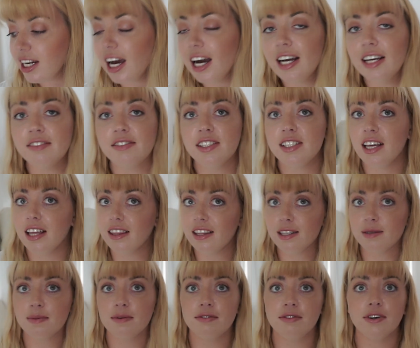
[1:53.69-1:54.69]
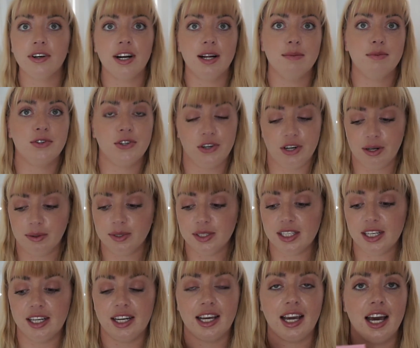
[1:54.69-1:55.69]
I have said this before and I'm sure I will
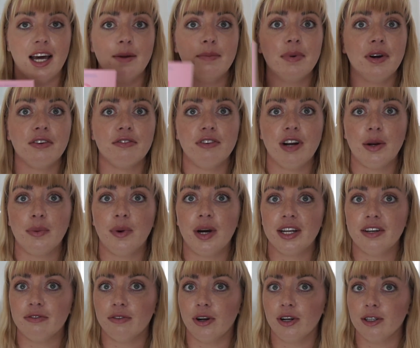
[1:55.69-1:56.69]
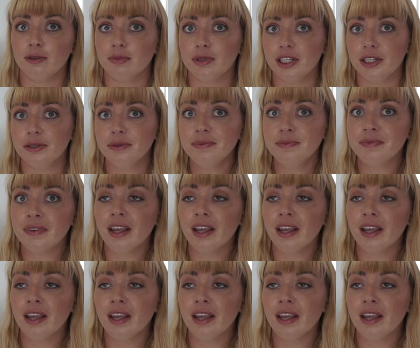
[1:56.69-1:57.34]
say it again, but Red, White, and Royal Blue,